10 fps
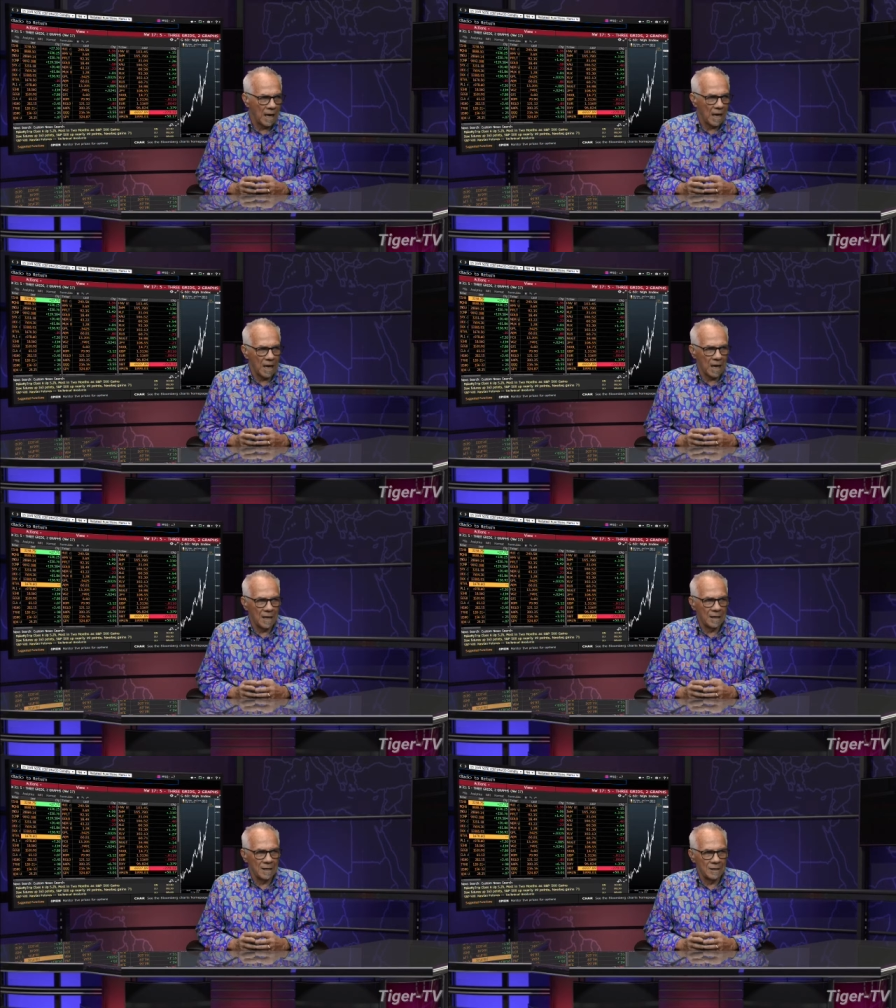
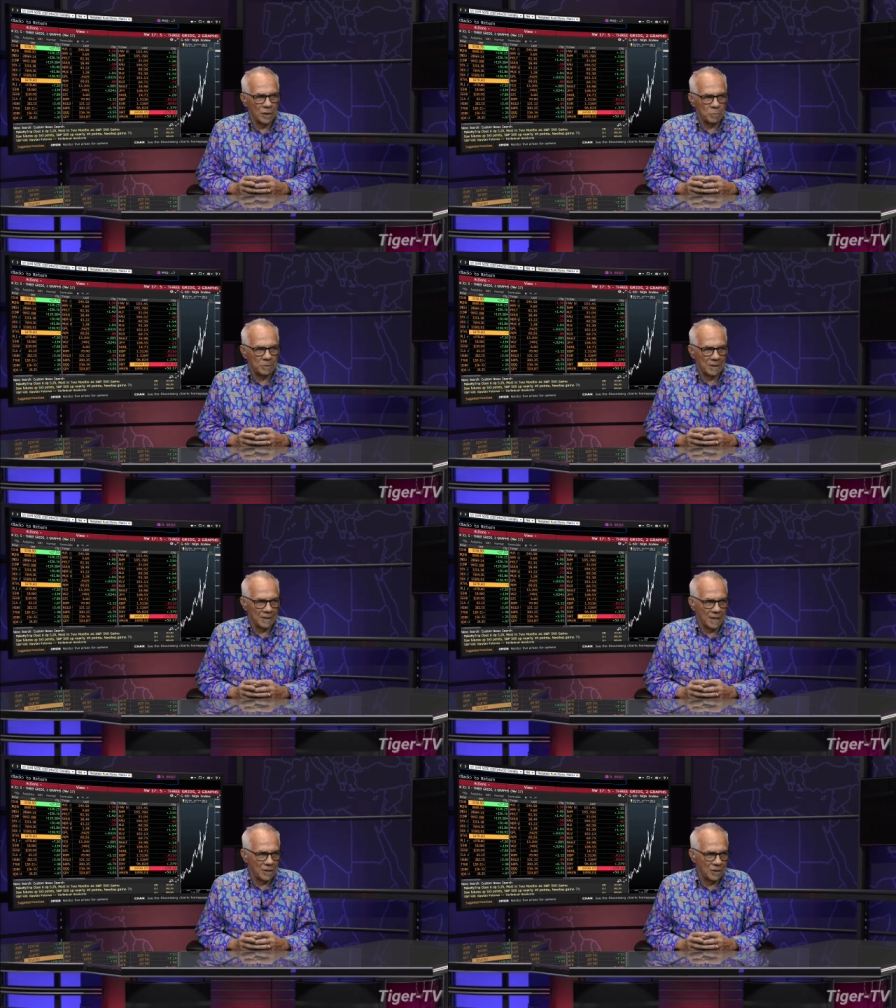And in this
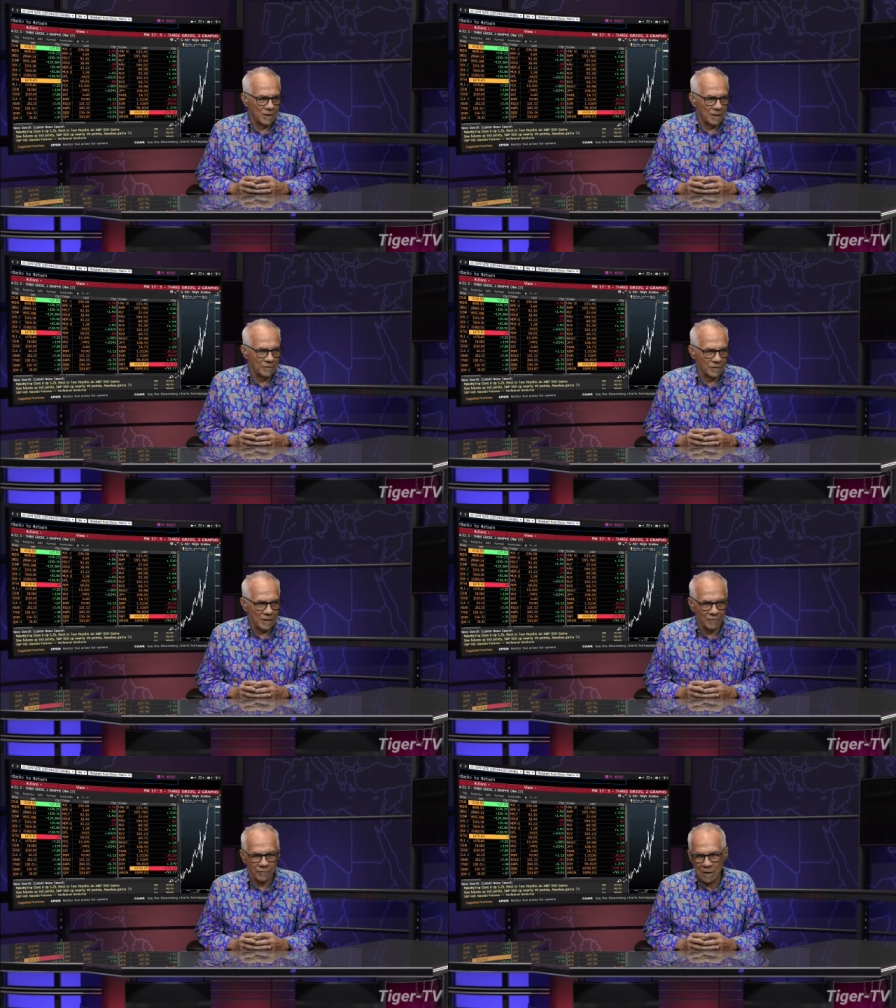particular case, the
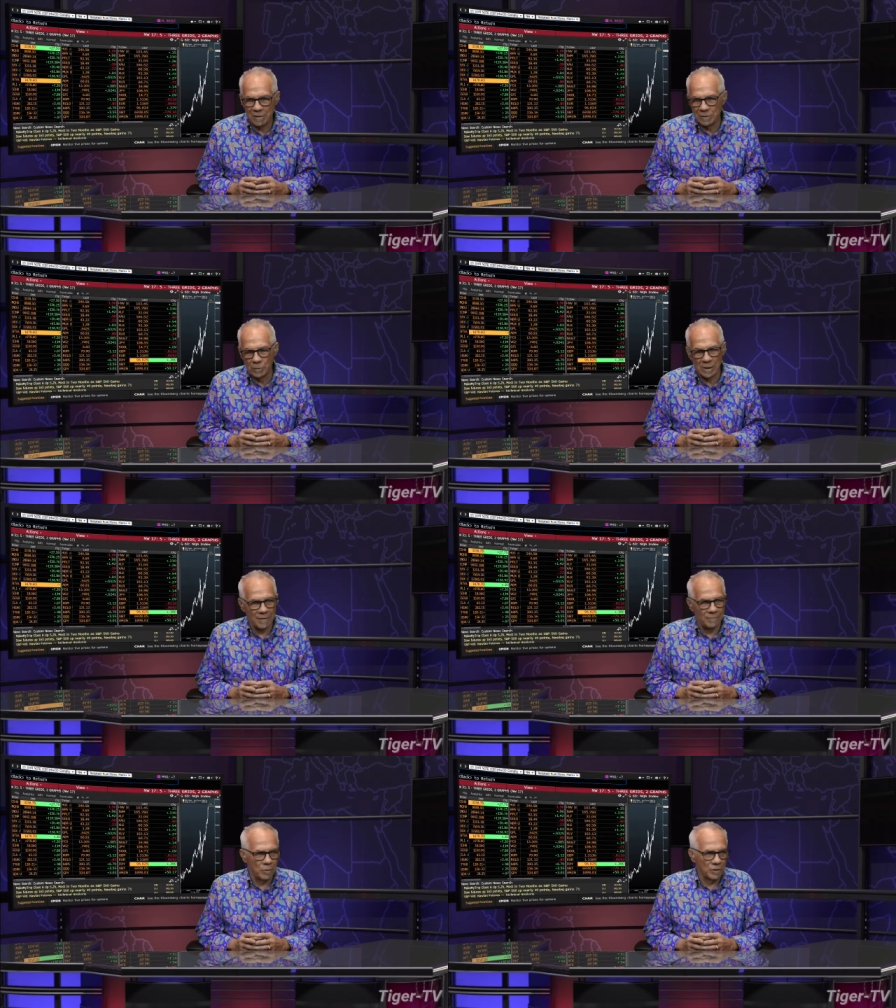state of Florida will
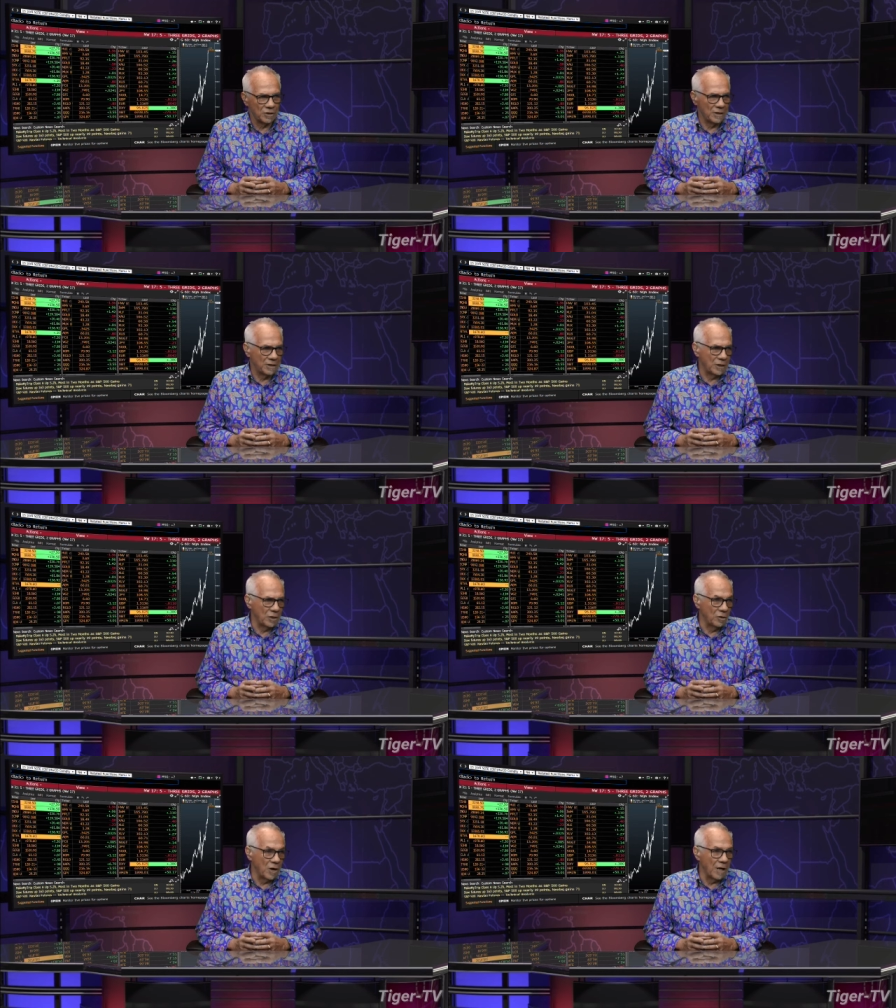have more seats
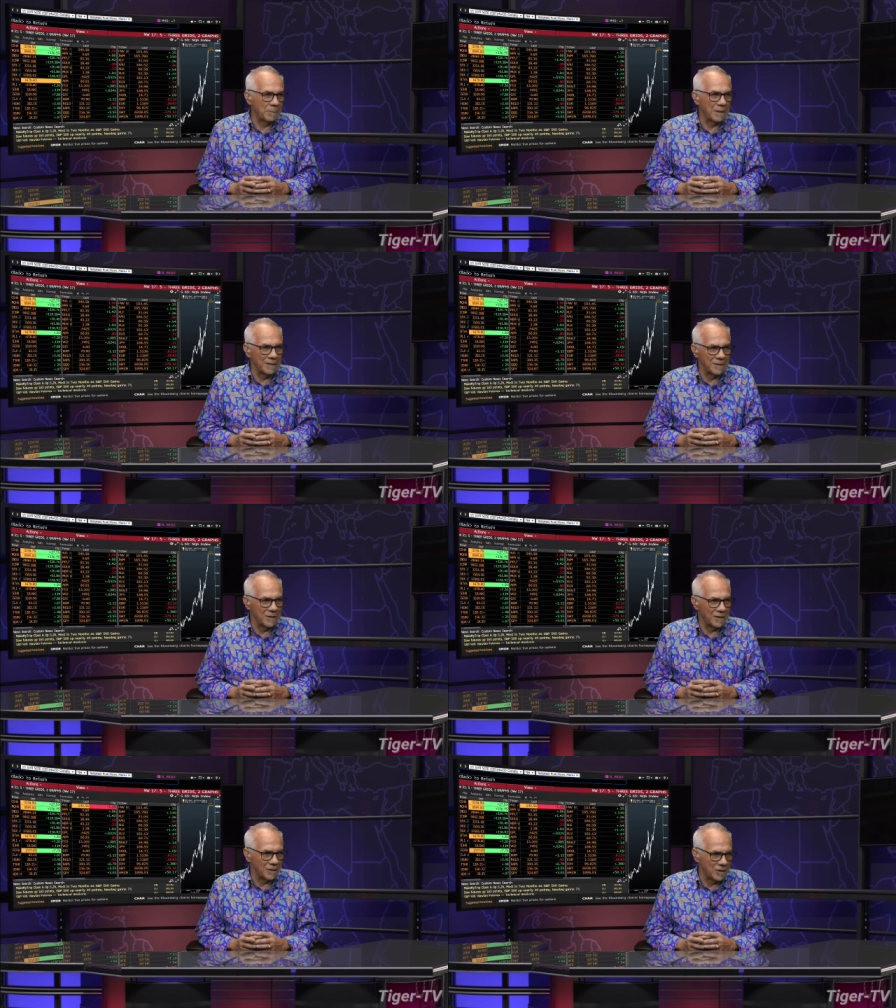than New York. But
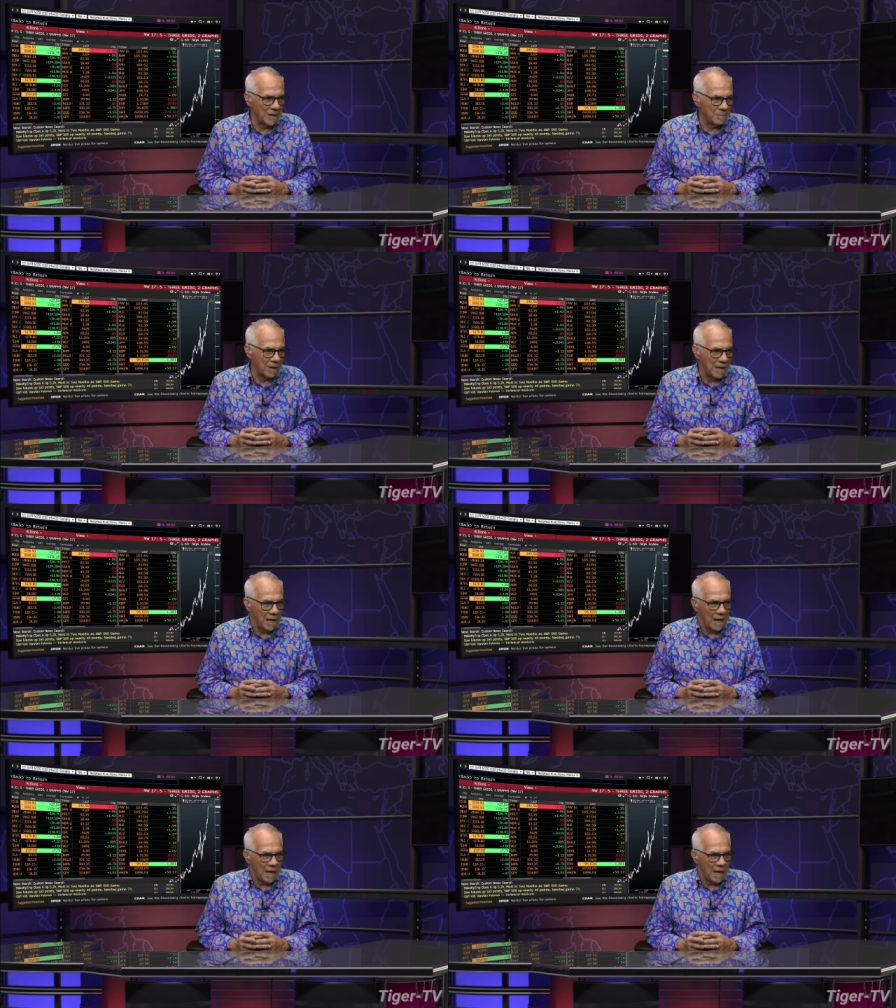listen to this number.